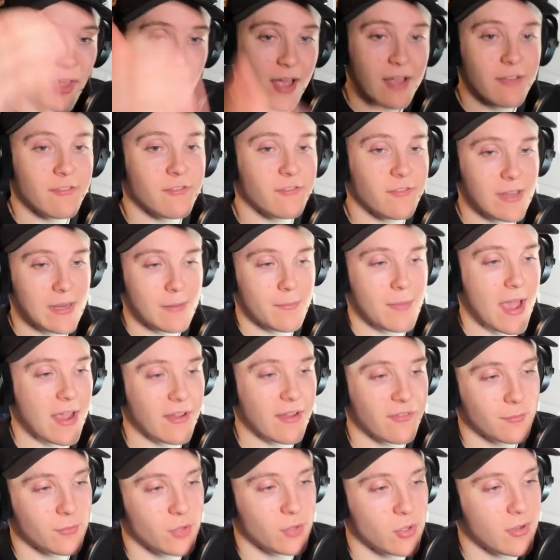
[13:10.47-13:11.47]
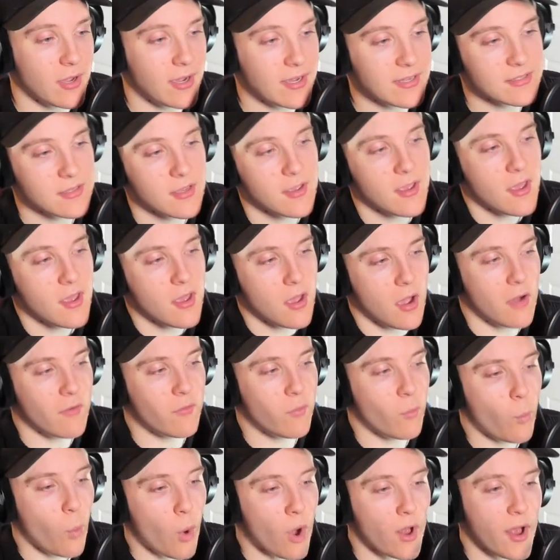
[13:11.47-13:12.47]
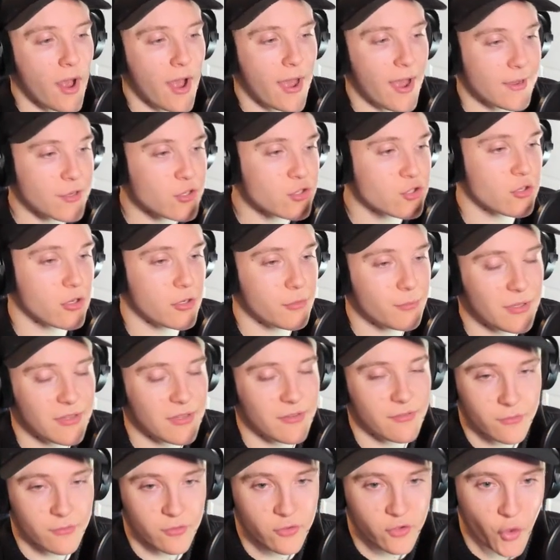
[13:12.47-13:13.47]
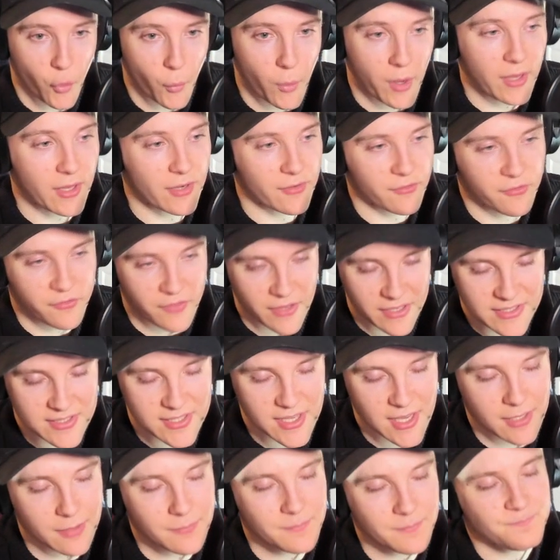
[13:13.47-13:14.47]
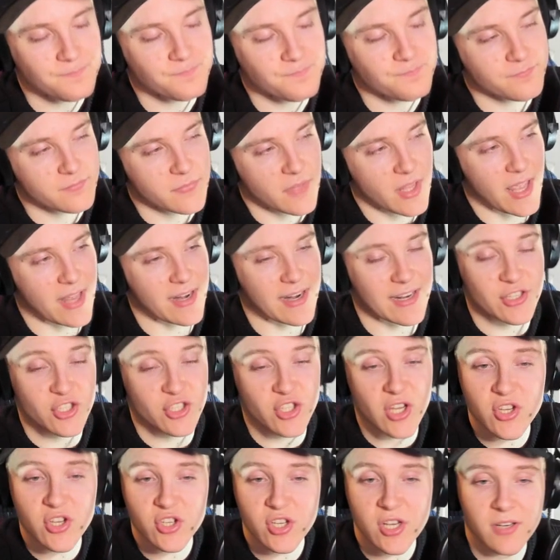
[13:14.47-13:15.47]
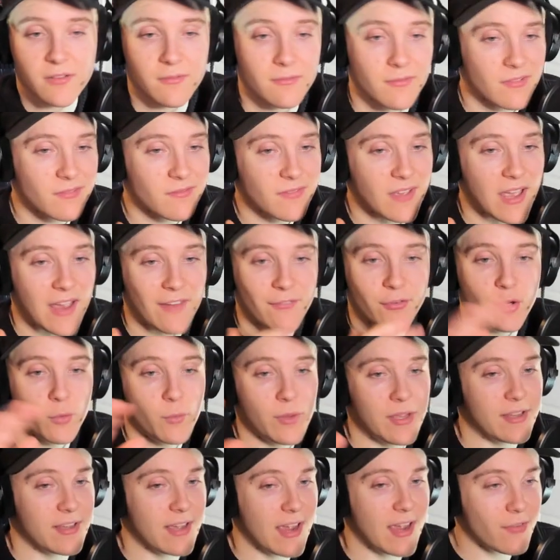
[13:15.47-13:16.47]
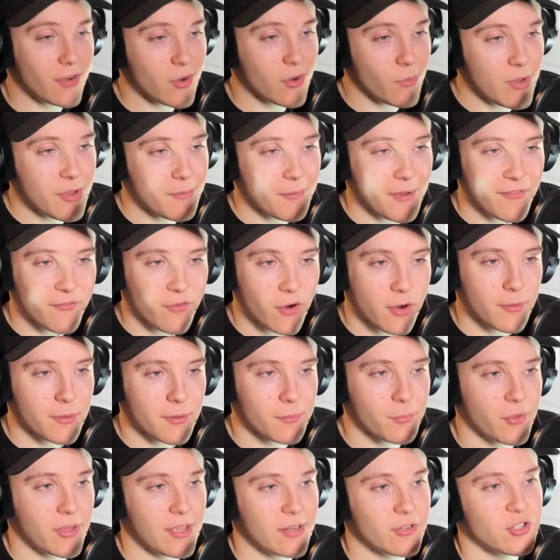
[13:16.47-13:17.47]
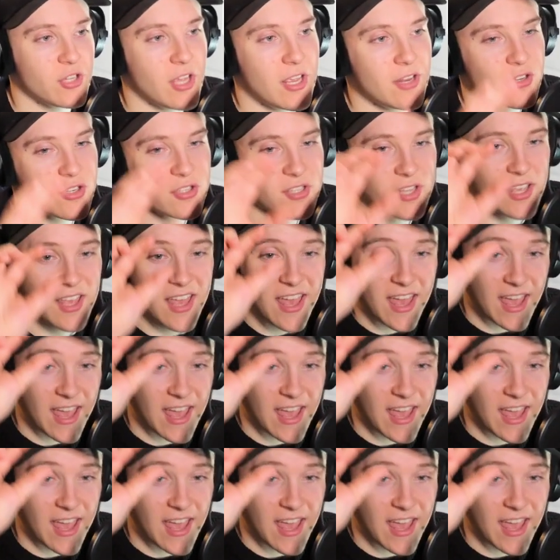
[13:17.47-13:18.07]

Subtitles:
live feedback from you guys of what I should be doing and fixing. And I change it every week. Every week my farming plan changes